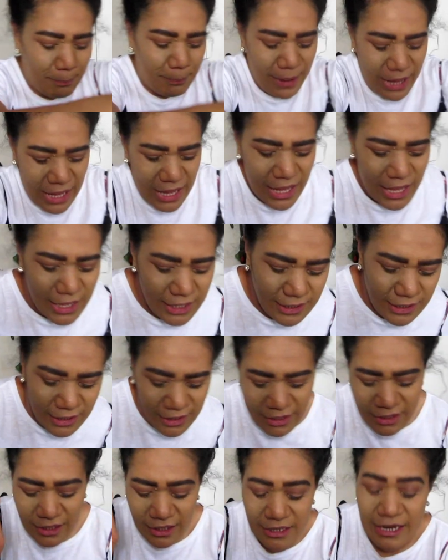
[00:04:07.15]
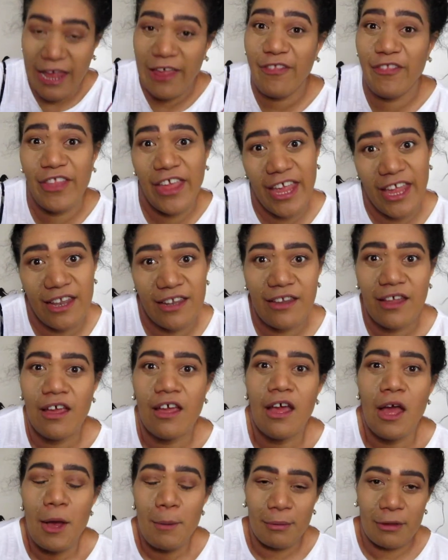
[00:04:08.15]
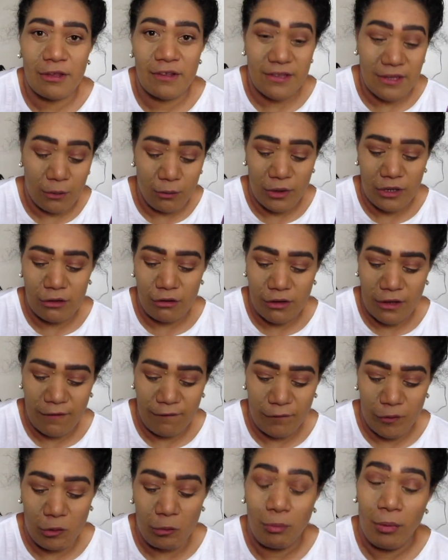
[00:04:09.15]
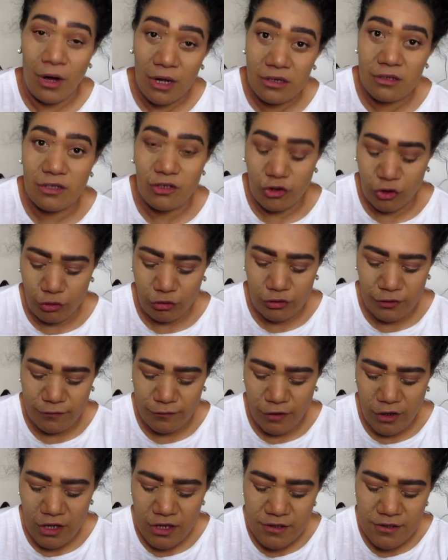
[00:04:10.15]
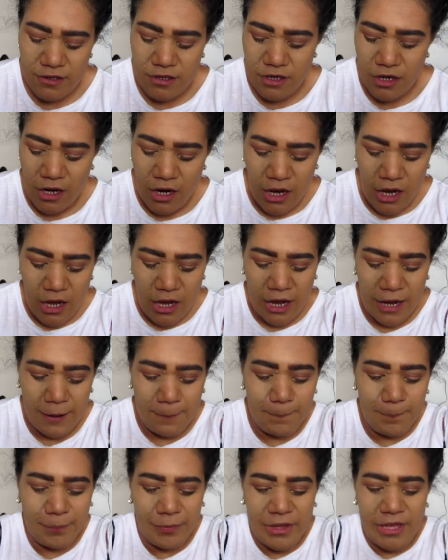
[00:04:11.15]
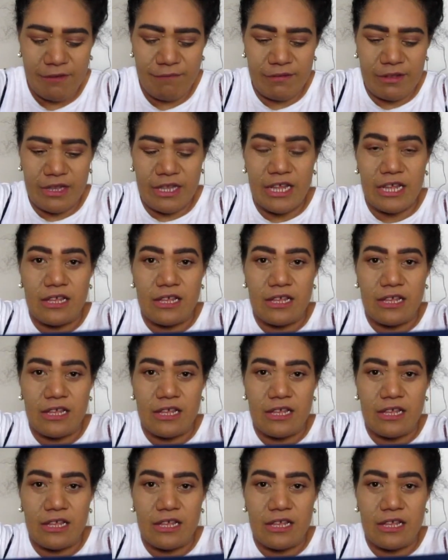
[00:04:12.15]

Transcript: a bargain. And then because I went looking for boxer shorts first, um, even